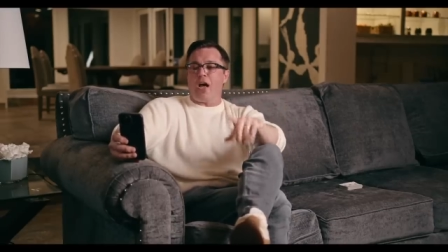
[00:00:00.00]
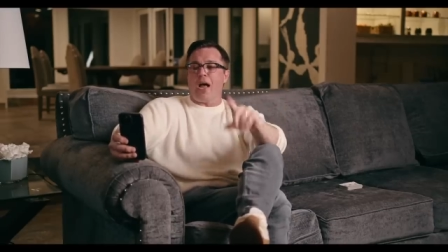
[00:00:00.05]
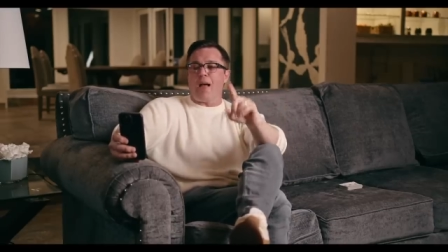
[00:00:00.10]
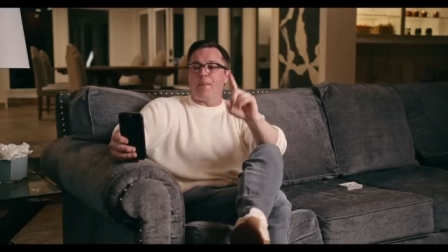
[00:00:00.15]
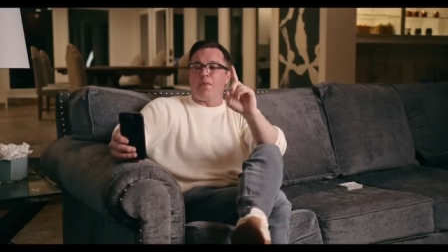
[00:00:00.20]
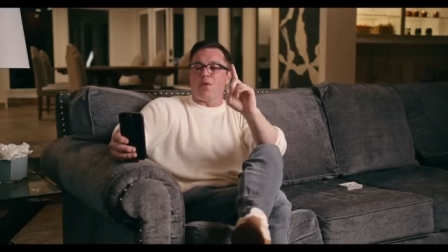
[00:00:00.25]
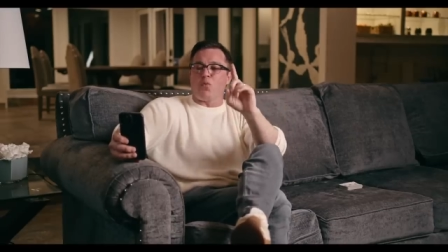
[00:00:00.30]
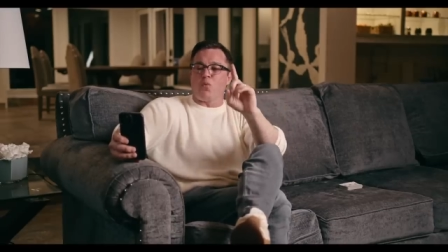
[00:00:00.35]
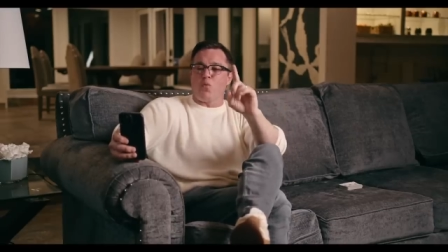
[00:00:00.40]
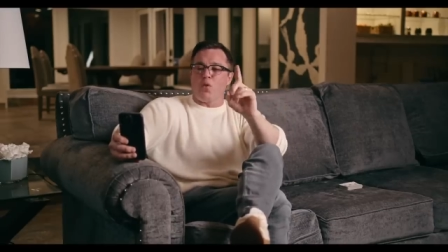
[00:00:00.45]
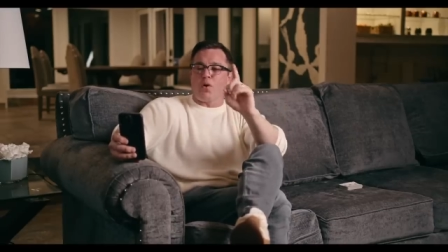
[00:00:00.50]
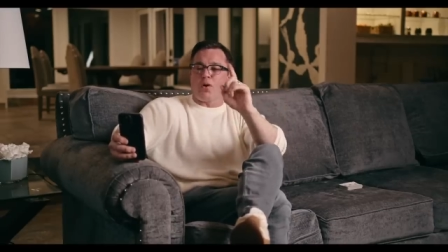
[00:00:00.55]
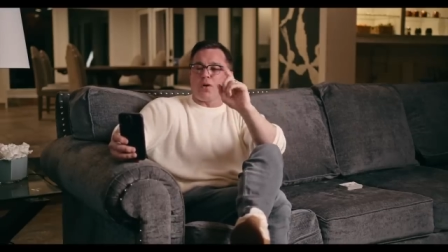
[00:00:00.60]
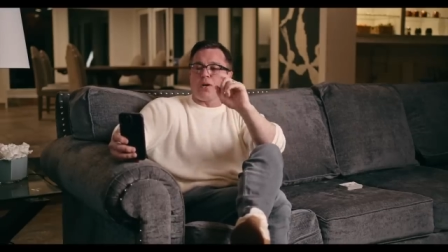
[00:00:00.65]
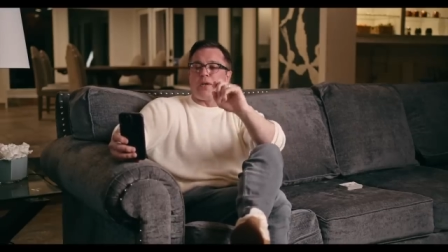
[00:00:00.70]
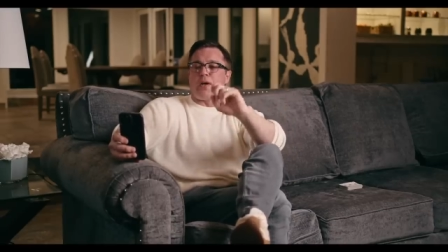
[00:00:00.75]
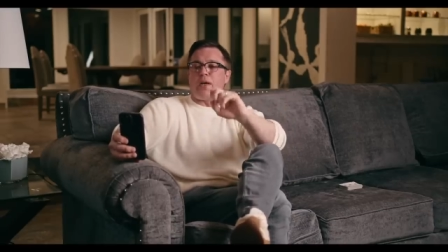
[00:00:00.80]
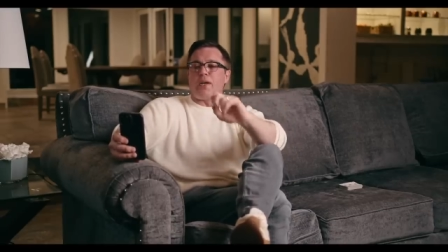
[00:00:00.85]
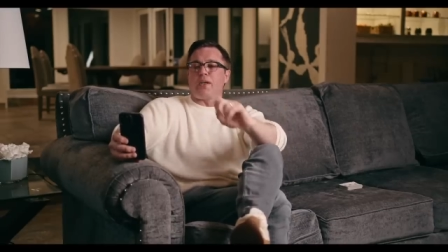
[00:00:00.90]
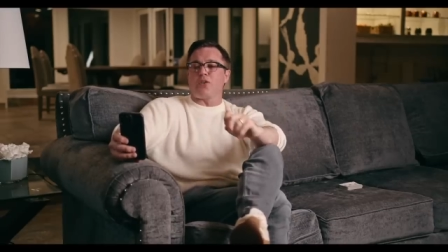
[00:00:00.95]
I've been
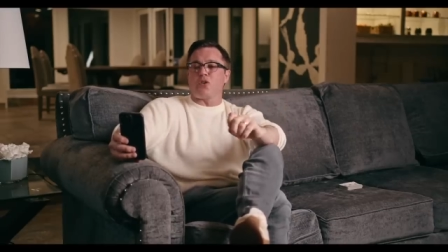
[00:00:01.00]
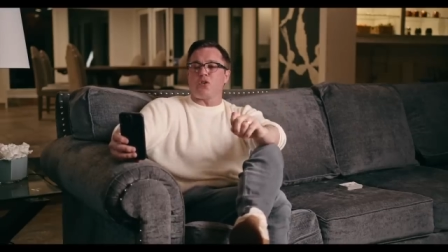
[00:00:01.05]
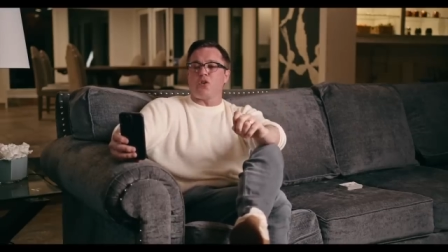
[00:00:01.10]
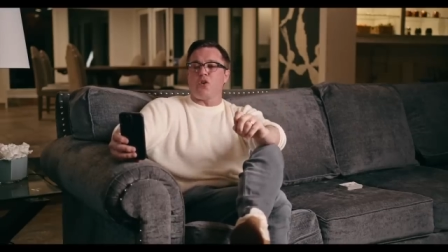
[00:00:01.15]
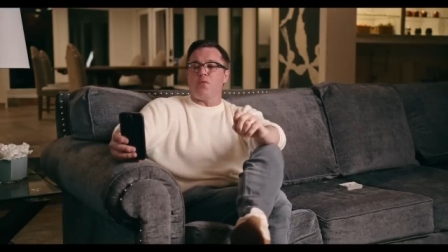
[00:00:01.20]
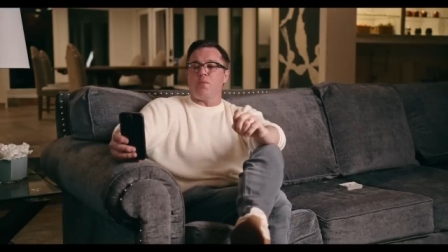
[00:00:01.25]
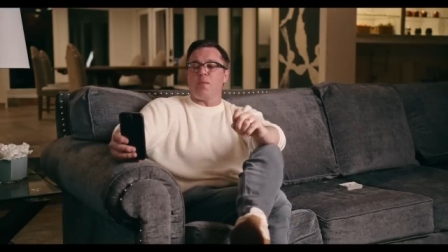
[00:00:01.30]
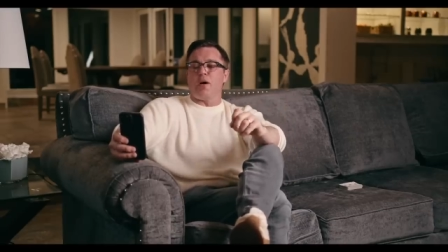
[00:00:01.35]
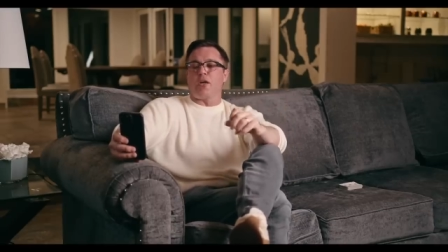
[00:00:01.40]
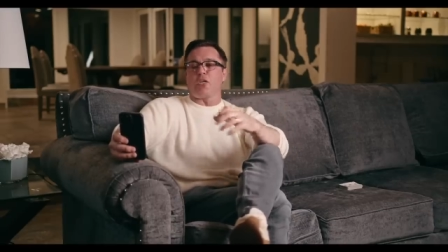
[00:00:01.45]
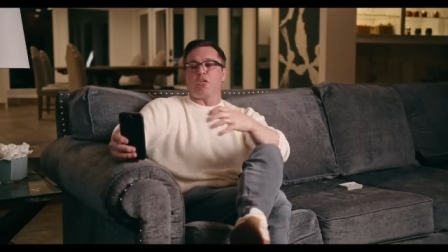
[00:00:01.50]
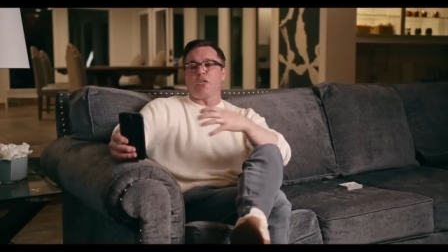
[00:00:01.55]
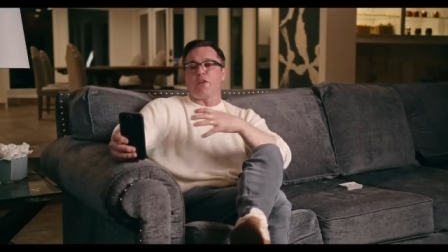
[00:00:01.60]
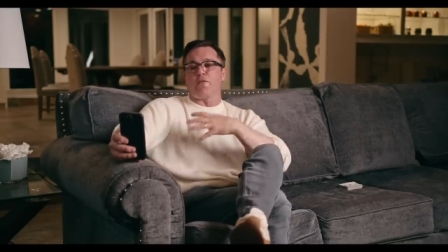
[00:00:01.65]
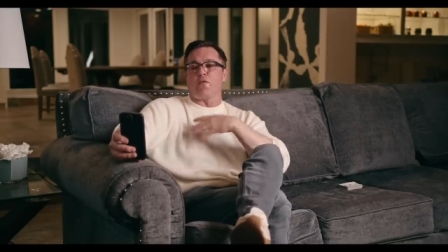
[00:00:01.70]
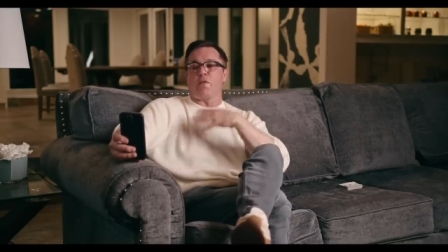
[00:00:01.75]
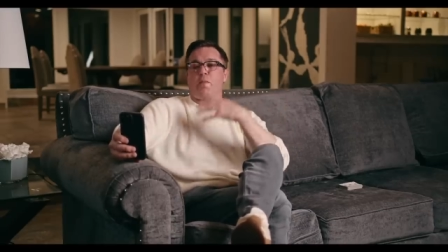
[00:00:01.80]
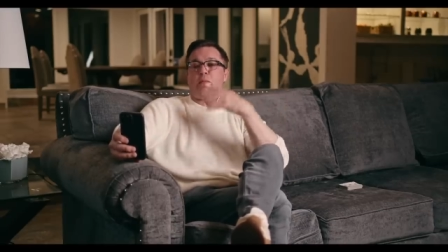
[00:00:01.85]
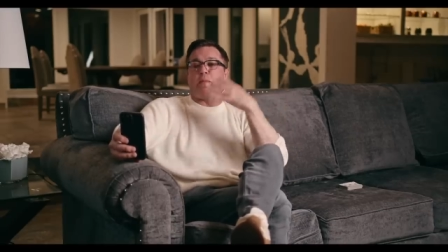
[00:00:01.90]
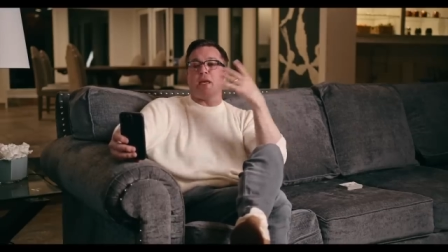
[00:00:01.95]
working on it so much
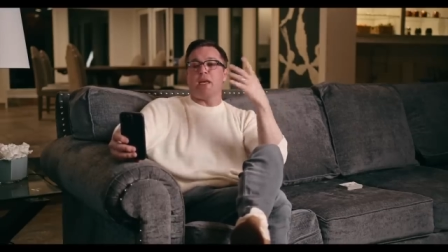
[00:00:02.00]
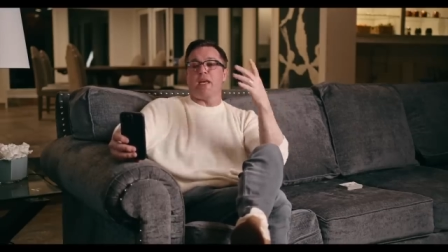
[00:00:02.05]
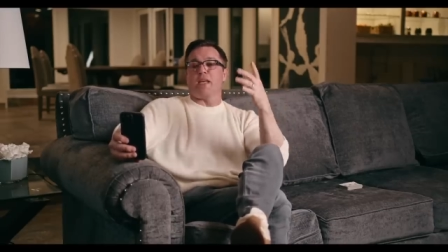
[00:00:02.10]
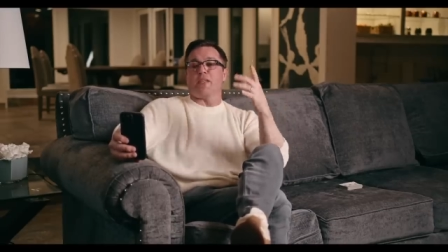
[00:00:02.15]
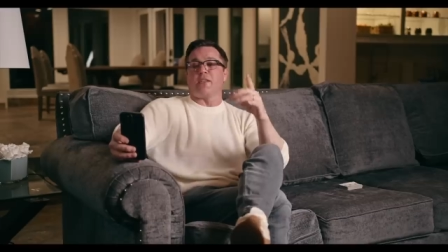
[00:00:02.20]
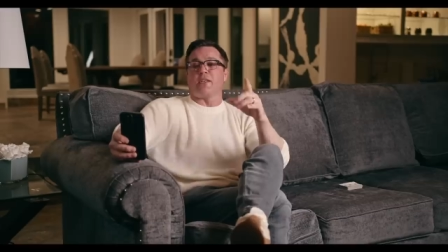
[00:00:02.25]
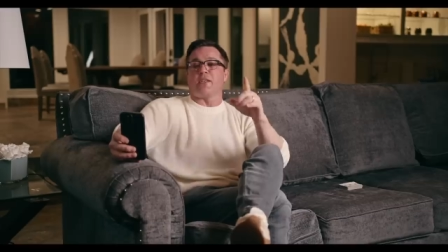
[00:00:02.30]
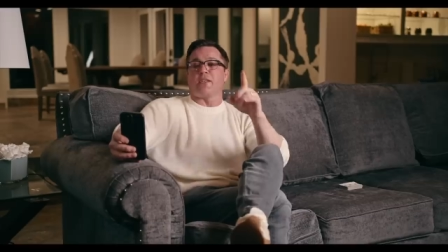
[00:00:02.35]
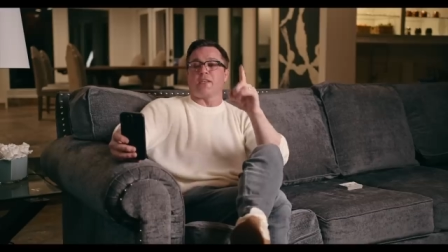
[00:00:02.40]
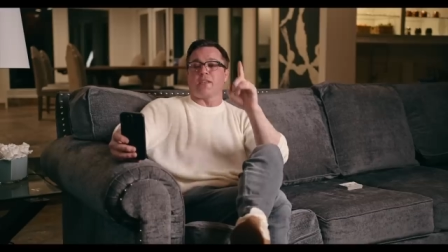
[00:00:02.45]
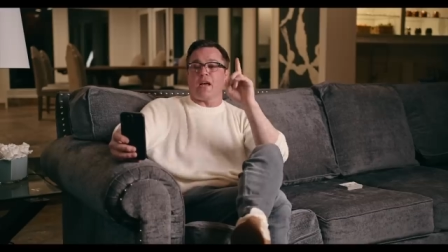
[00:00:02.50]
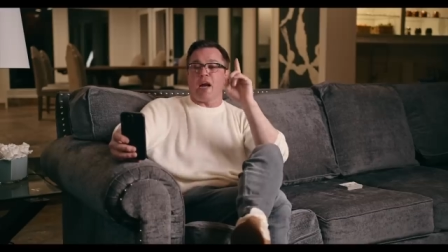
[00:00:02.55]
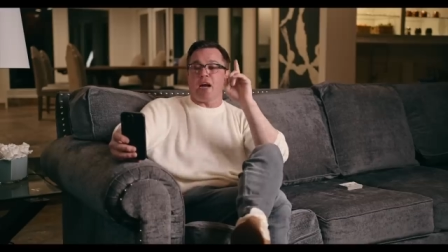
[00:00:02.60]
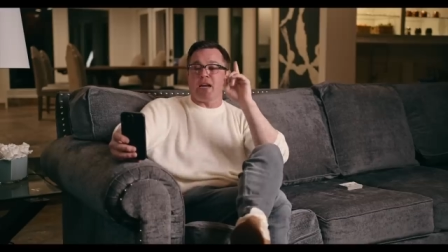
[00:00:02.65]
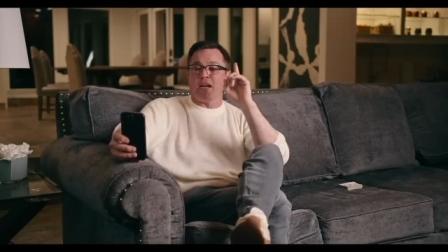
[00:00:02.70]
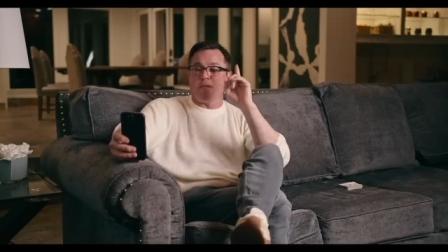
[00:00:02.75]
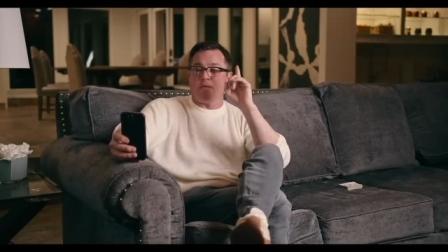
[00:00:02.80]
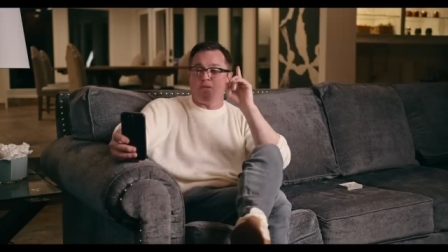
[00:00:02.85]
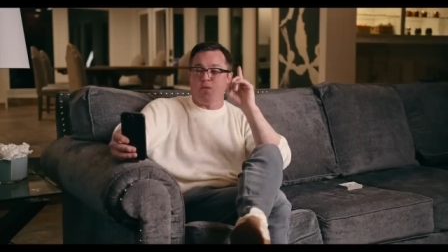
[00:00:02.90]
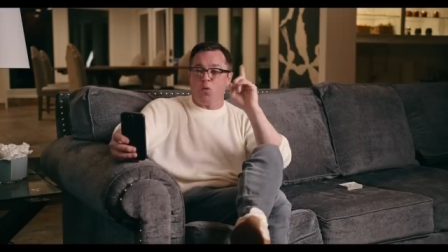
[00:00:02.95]
that for me, it's
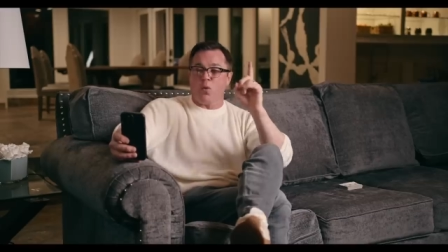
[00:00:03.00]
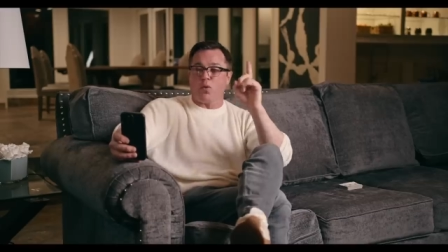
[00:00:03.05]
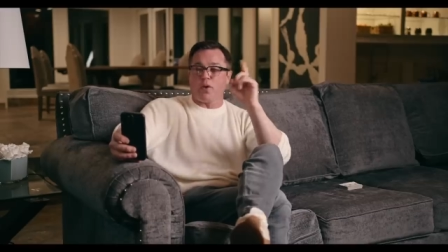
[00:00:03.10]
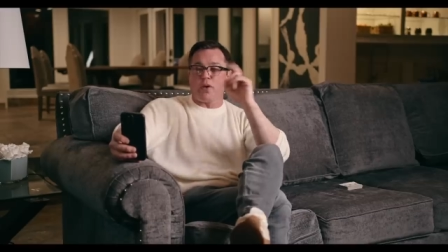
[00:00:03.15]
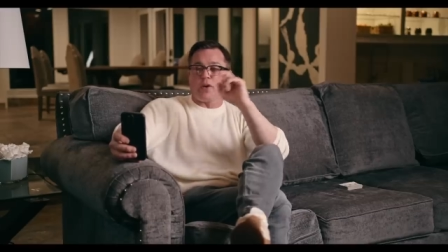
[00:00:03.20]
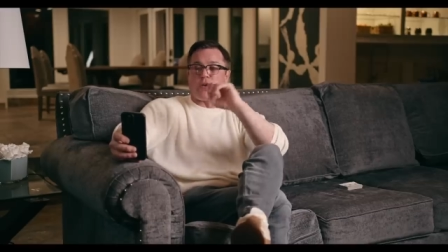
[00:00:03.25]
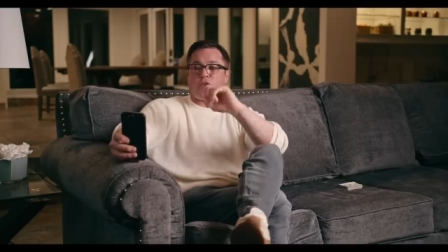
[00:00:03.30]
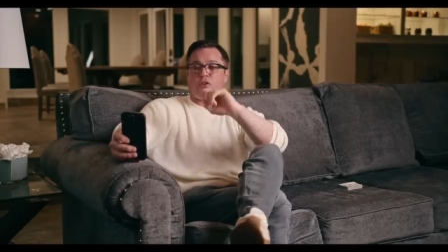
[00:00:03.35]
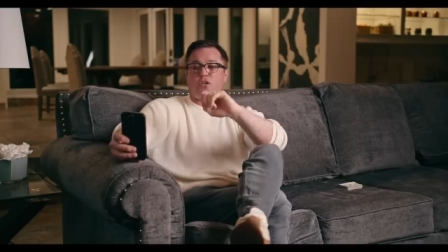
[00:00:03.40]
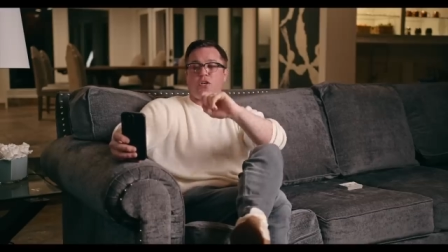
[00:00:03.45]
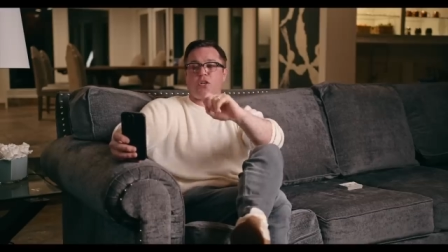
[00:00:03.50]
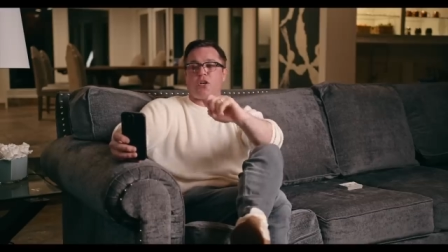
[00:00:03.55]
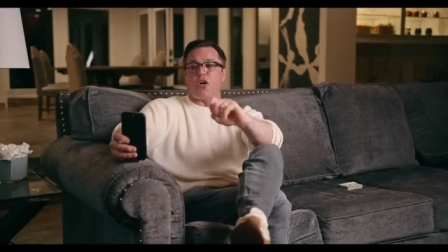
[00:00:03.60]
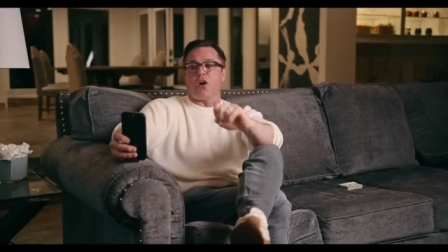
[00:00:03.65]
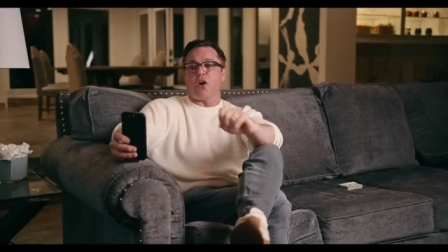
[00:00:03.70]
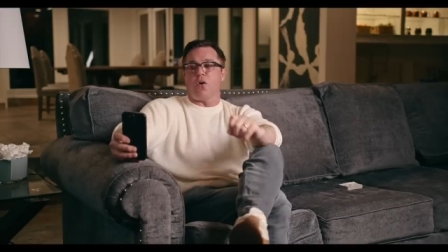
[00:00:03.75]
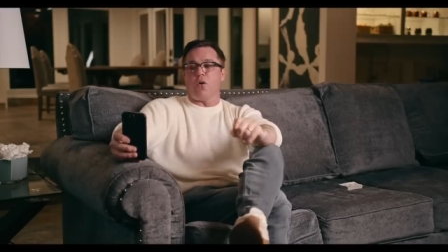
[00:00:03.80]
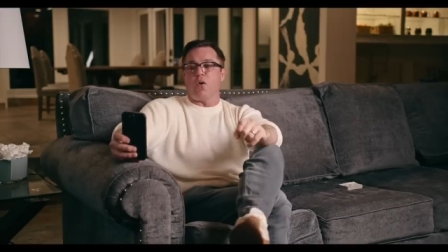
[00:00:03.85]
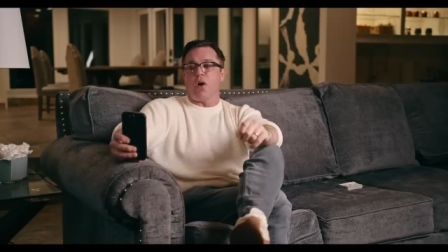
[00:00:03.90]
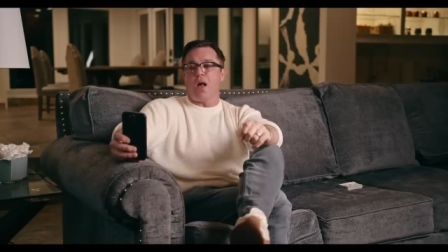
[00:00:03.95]
exciting. 4 years
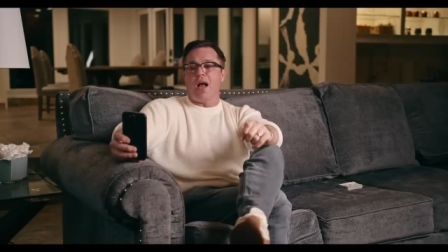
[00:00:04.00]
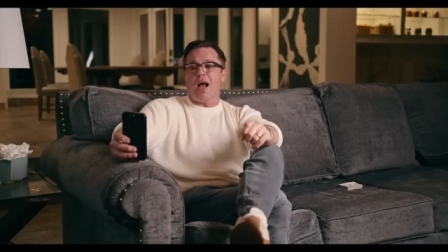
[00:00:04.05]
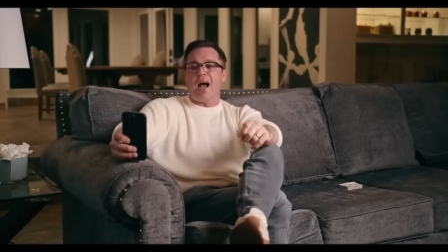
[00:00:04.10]
ago,